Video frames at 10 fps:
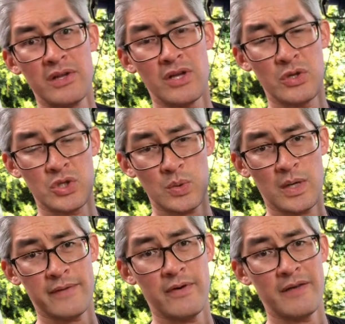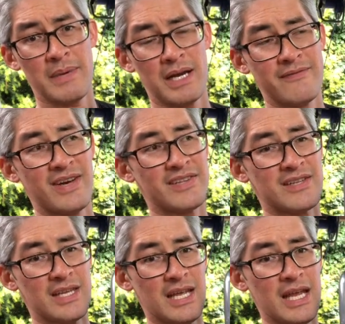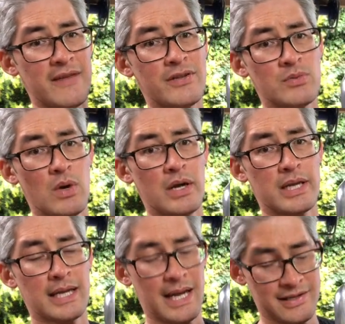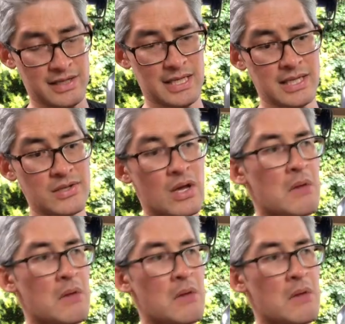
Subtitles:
So £25 invested, if it's working as it is,